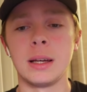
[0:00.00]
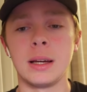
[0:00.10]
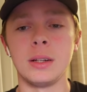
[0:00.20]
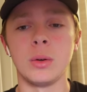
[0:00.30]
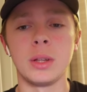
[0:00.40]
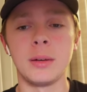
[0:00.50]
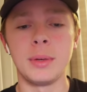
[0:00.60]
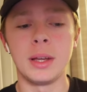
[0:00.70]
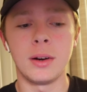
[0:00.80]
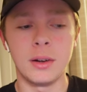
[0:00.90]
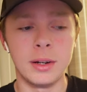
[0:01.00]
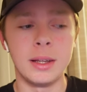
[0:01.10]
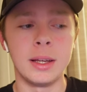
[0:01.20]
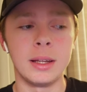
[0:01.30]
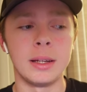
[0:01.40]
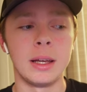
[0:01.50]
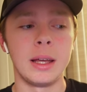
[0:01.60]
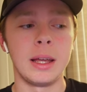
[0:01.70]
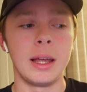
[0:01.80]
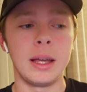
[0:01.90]
Uh, don't let him get hurt again
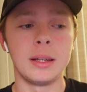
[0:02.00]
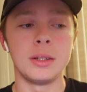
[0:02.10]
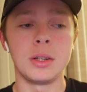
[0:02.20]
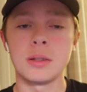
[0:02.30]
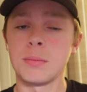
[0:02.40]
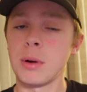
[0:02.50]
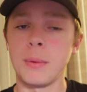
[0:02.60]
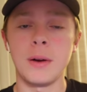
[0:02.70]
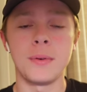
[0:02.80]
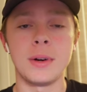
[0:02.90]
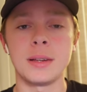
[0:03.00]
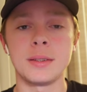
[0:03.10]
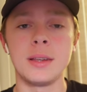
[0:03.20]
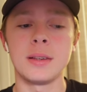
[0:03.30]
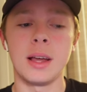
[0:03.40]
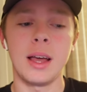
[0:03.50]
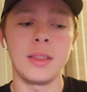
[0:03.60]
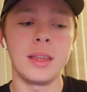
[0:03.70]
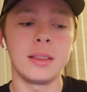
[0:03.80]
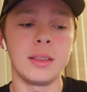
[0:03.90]
and just prepare for next season. I,
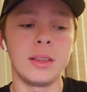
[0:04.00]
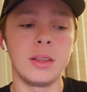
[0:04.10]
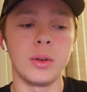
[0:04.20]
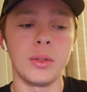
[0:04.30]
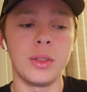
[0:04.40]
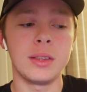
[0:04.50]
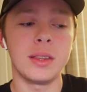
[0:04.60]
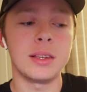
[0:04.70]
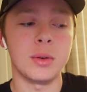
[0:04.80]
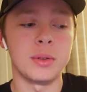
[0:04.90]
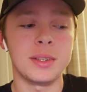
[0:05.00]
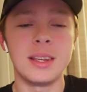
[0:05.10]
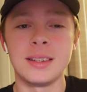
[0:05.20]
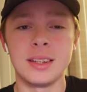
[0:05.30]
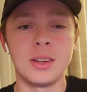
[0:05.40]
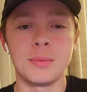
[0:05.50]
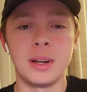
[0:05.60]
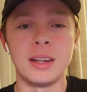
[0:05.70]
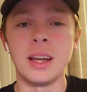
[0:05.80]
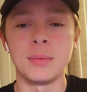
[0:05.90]
I think you know, th- this whole season has just
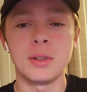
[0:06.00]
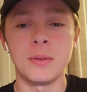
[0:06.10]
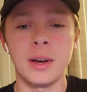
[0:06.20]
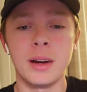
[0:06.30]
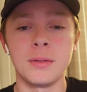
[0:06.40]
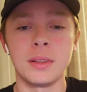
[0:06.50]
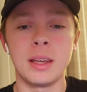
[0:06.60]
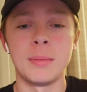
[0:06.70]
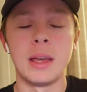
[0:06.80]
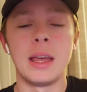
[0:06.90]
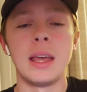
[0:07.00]
been a dumpster fire for them.